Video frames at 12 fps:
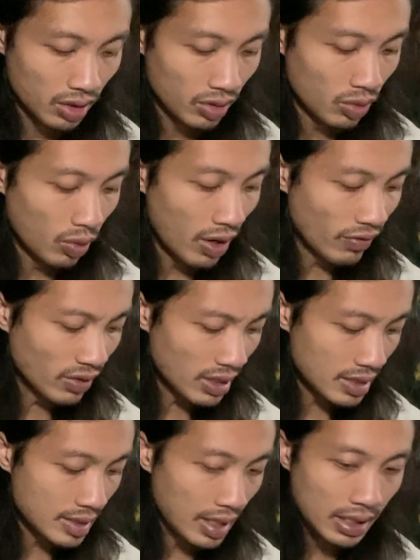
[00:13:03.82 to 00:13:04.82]
whoever
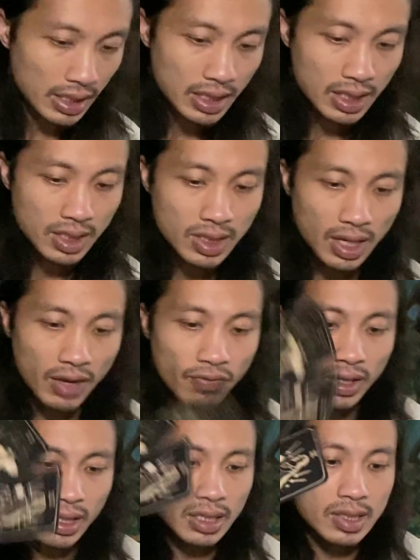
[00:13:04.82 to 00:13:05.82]
this knight is, I feel
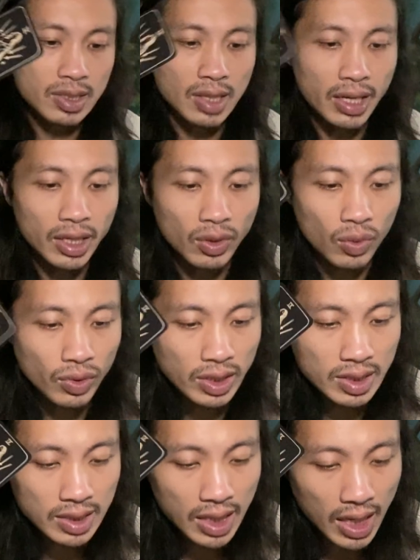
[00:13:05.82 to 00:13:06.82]
like this knight or
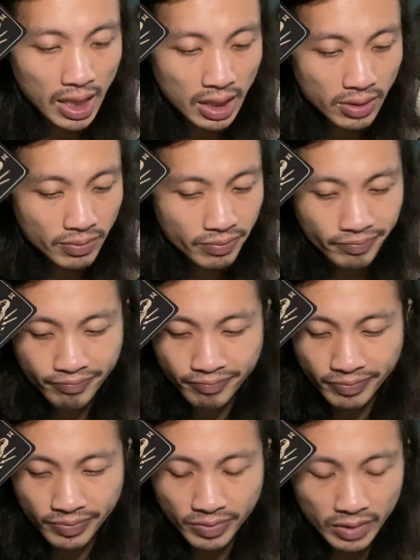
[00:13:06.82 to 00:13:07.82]
this king,
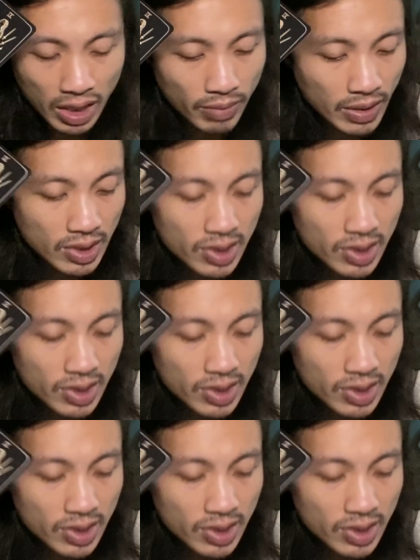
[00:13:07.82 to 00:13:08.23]
I mean,